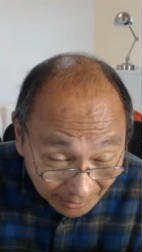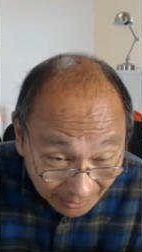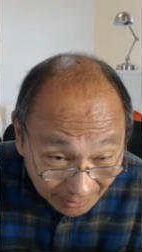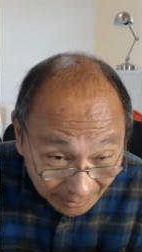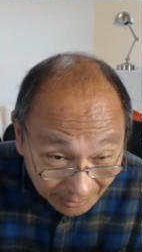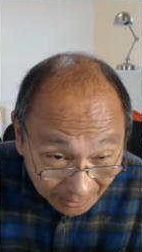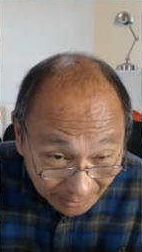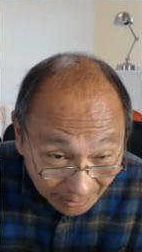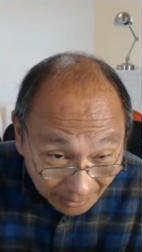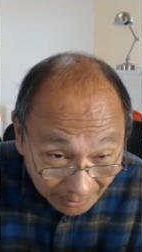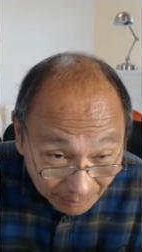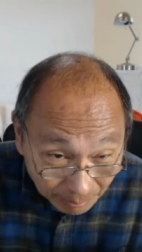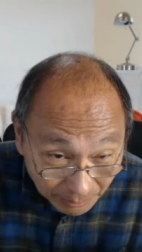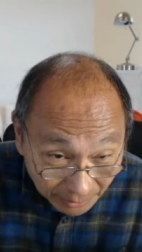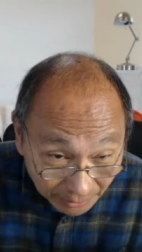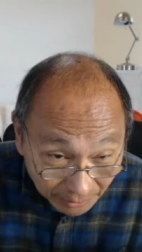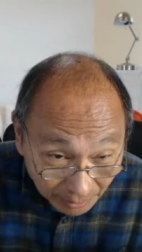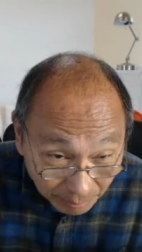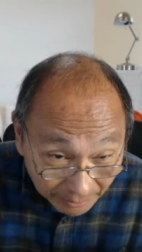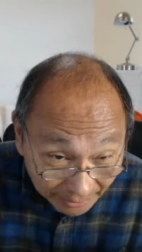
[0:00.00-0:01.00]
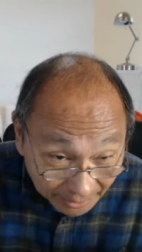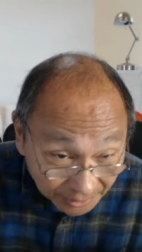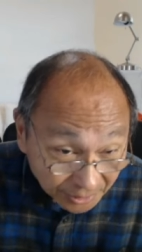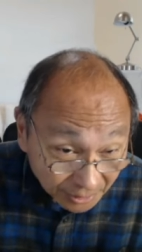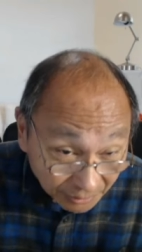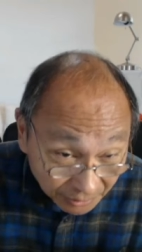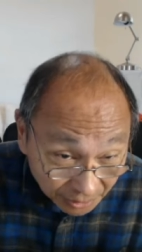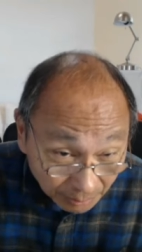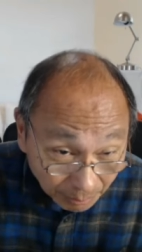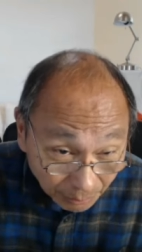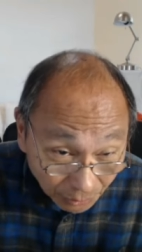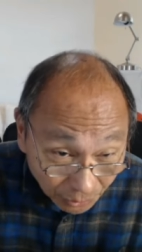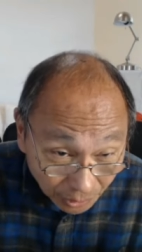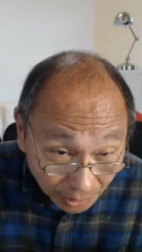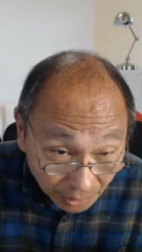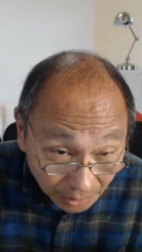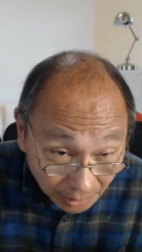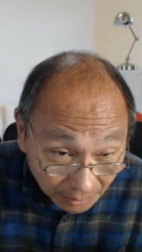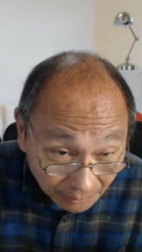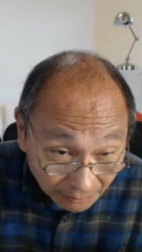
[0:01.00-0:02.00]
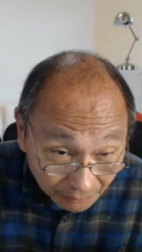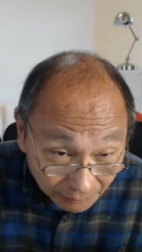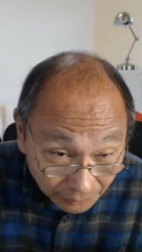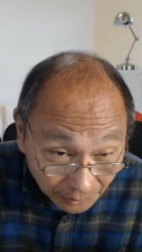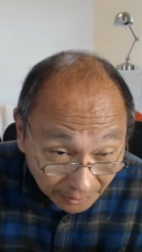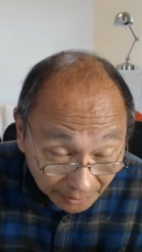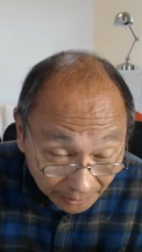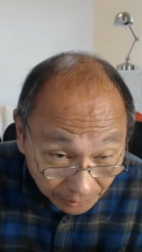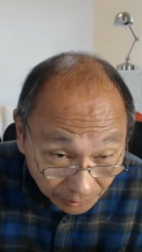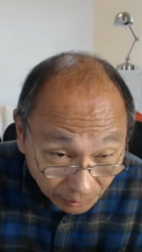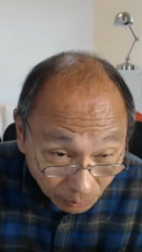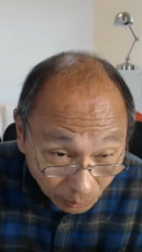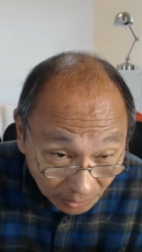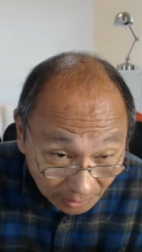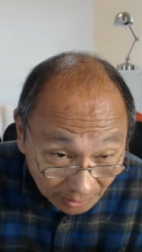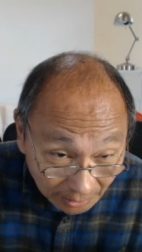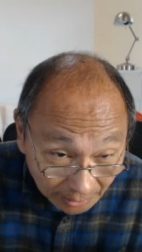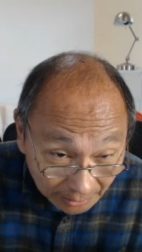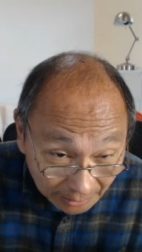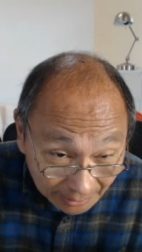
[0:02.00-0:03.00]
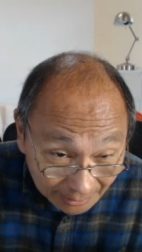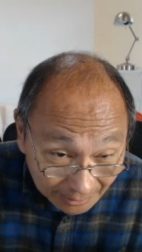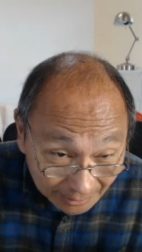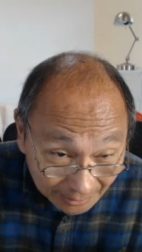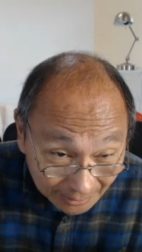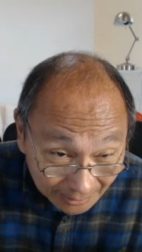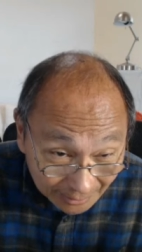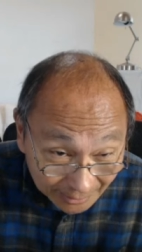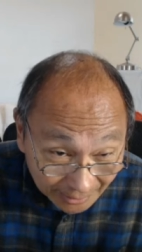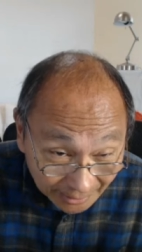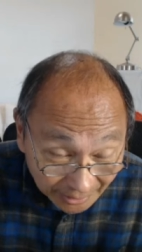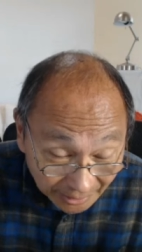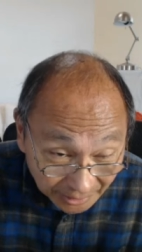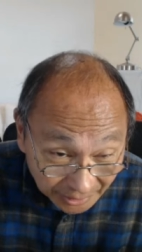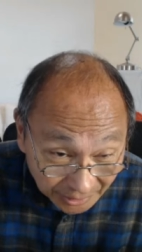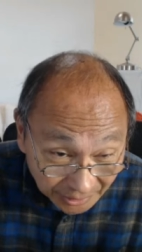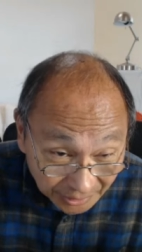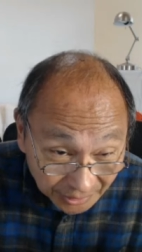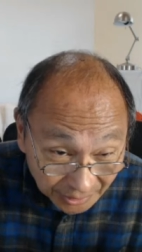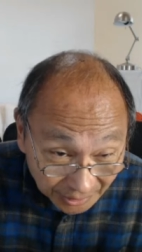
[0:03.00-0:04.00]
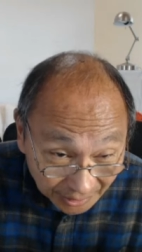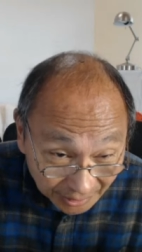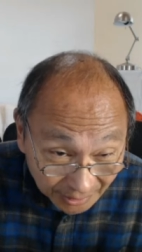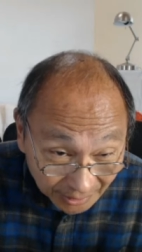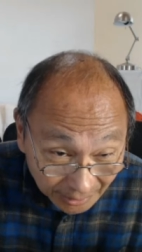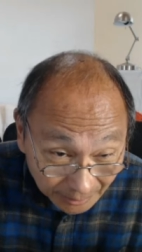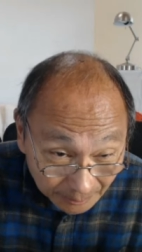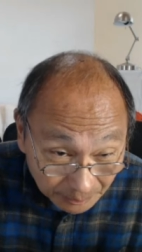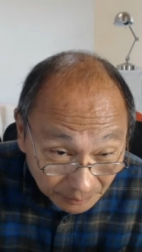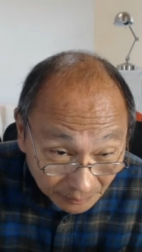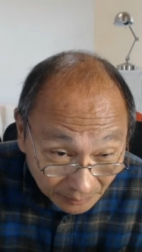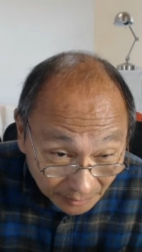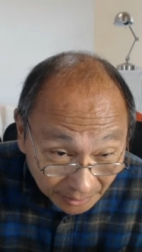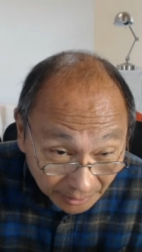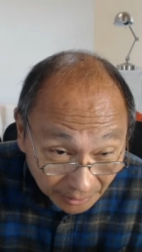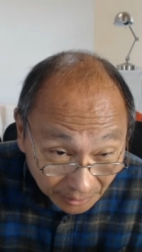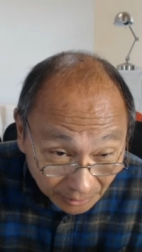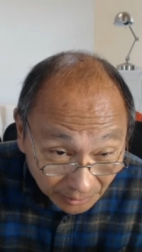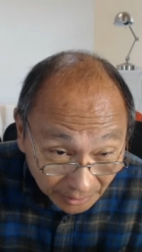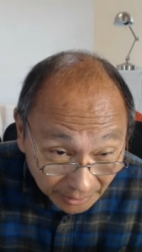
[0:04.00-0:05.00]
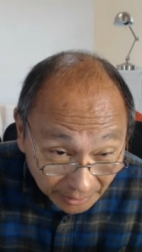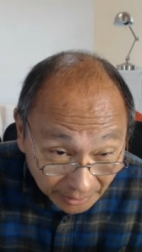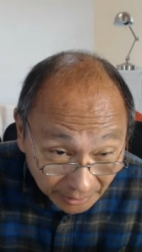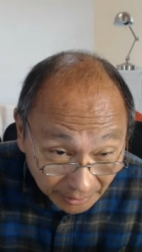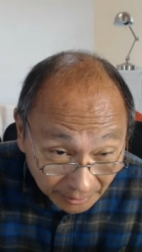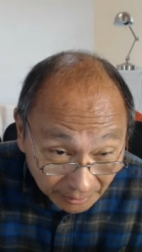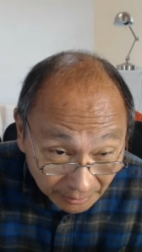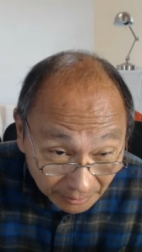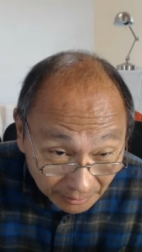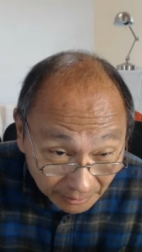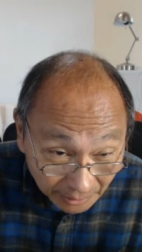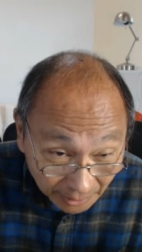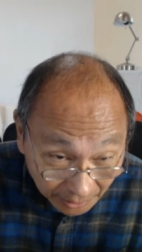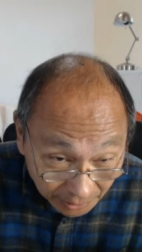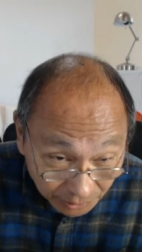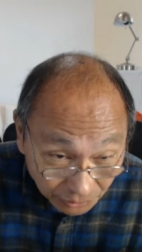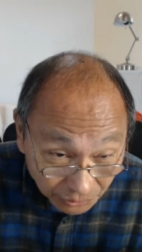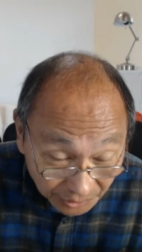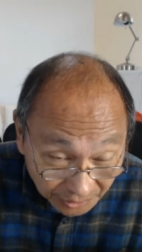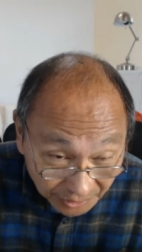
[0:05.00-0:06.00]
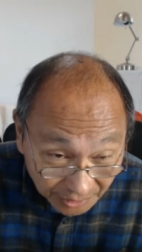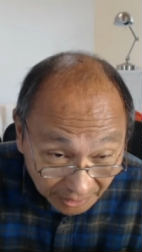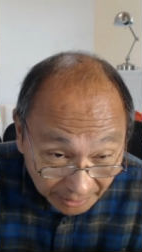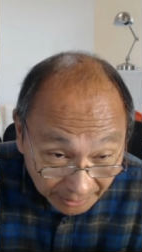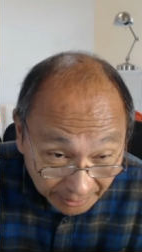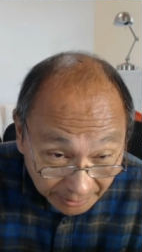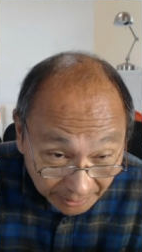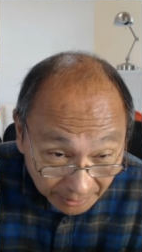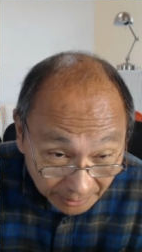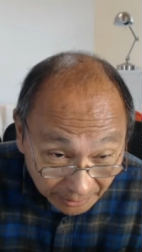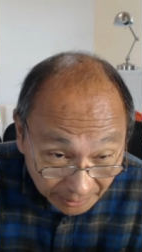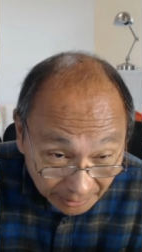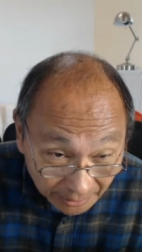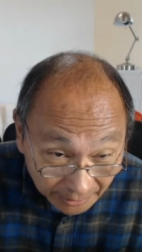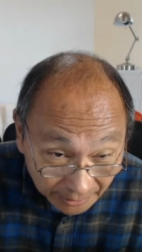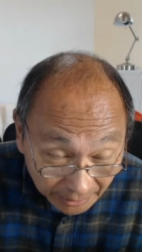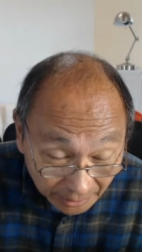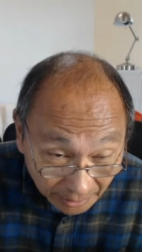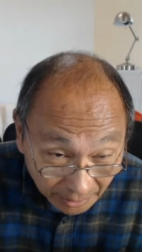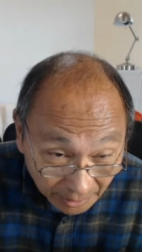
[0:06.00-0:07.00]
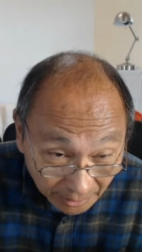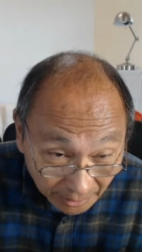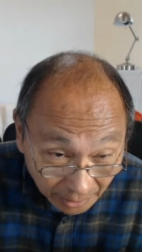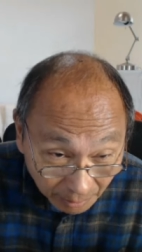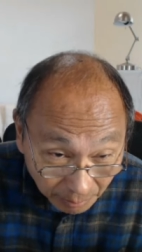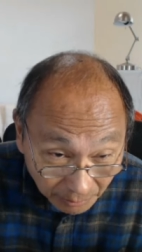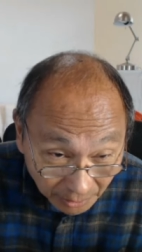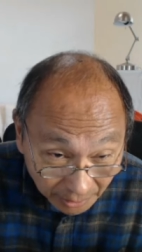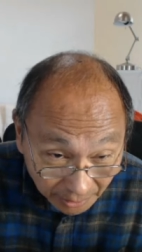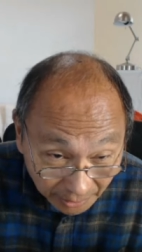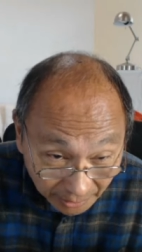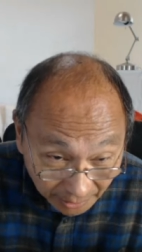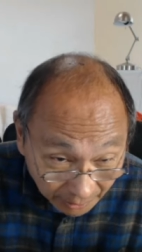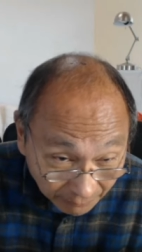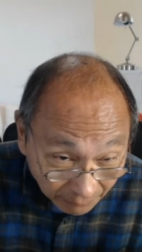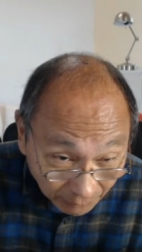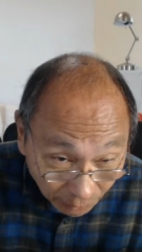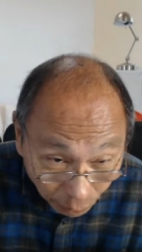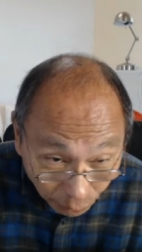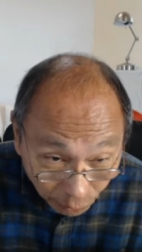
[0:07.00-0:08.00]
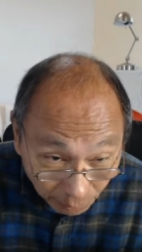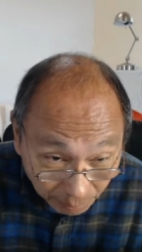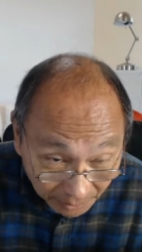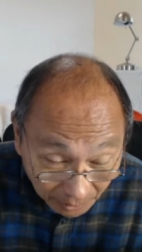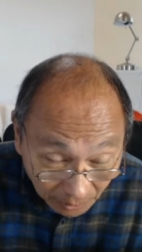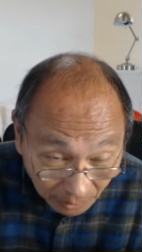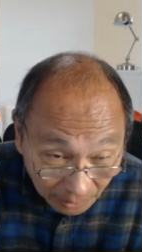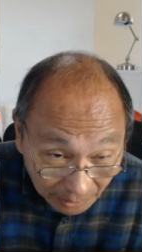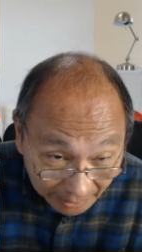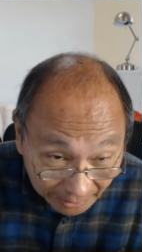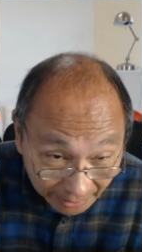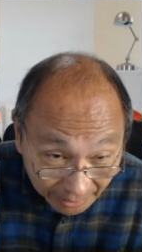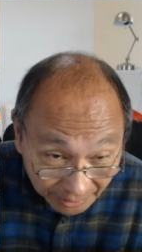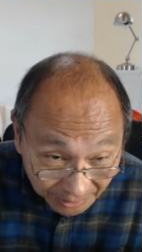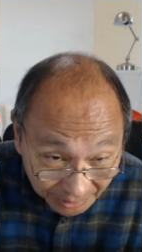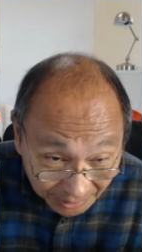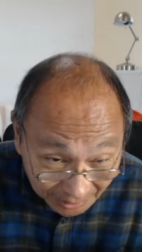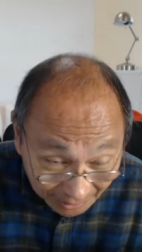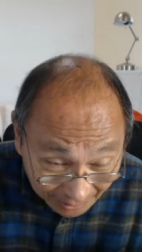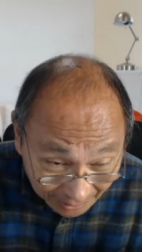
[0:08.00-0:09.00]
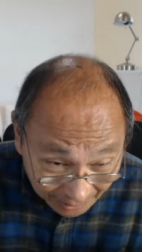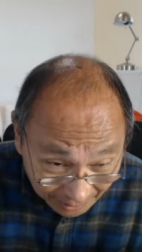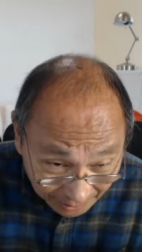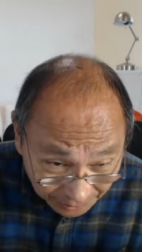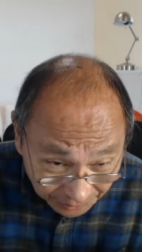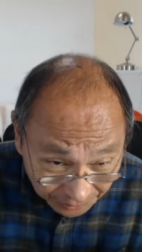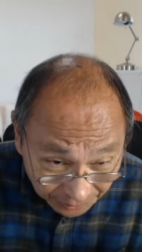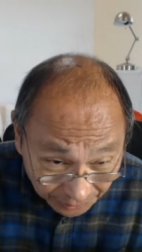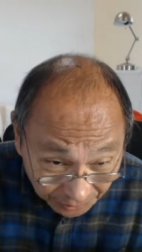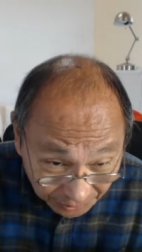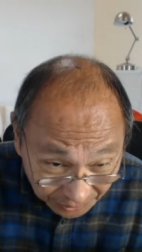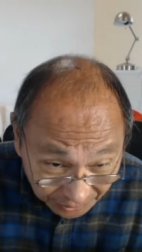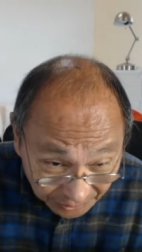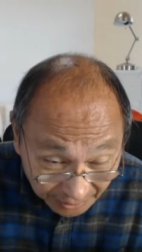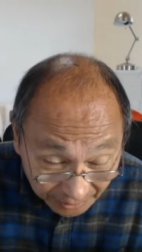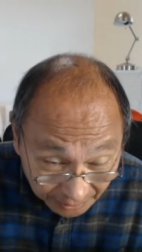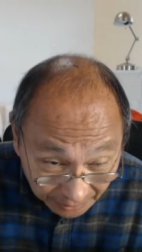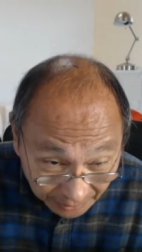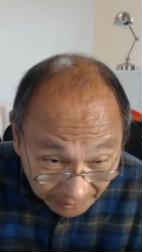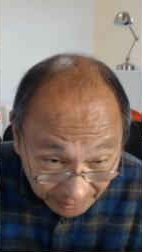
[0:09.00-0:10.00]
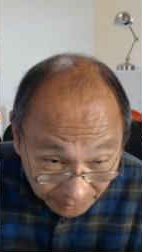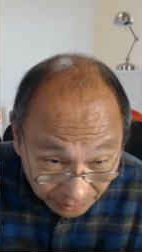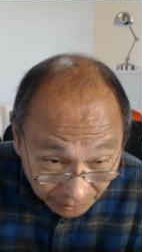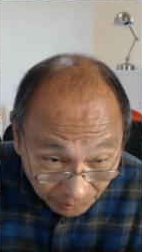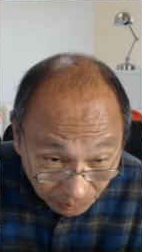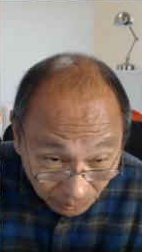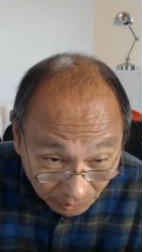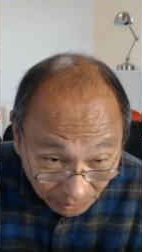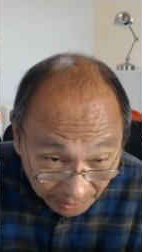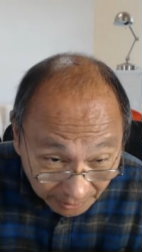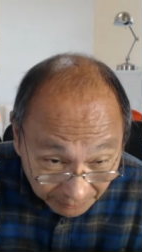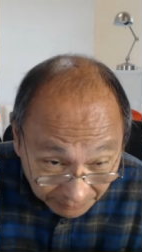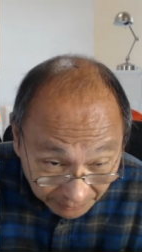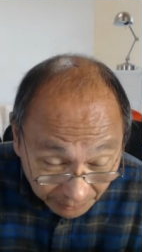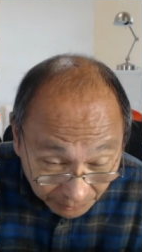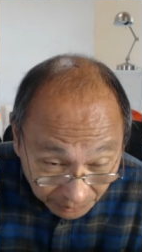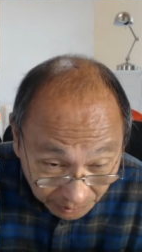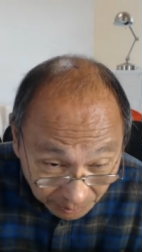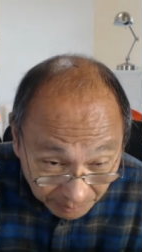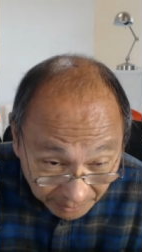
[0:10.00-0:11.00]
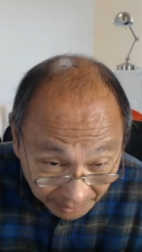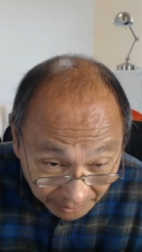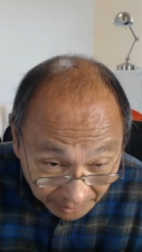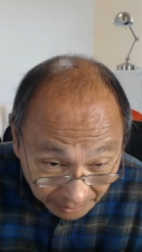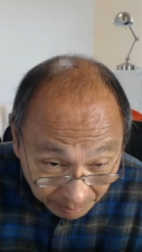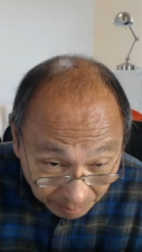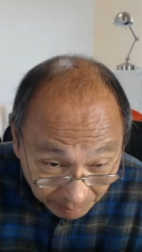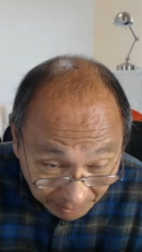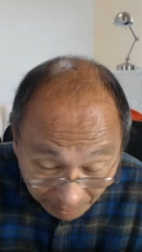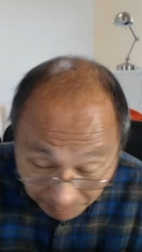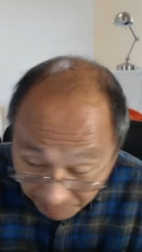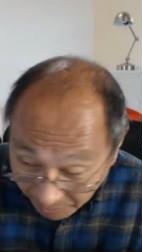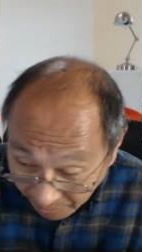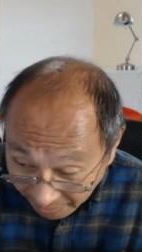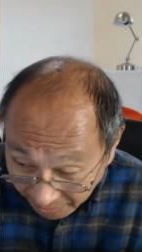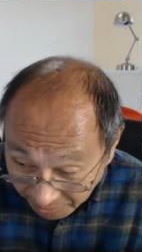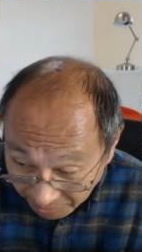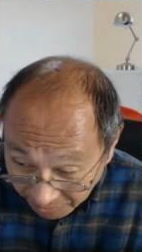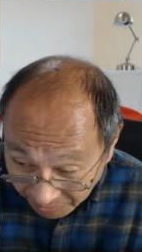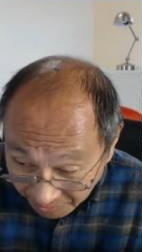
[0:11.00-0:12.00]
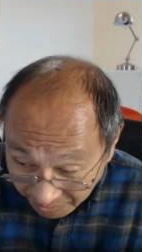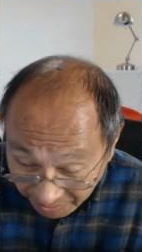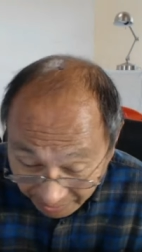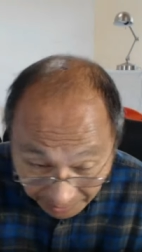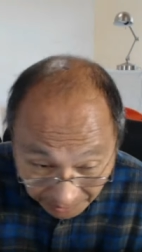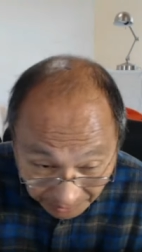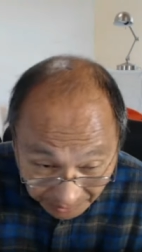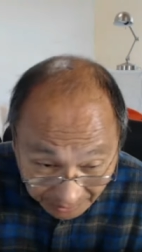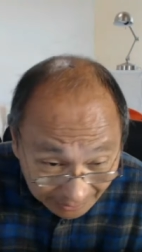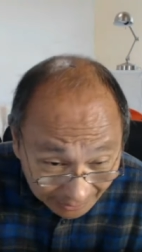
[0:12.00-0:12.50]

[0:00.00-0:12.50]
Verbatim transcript: Uh, but the base of support for Erdogan is, uh, you know, in the countryside uh, and, and among kind of lower middle class Turks that, that don't live in those big population centers.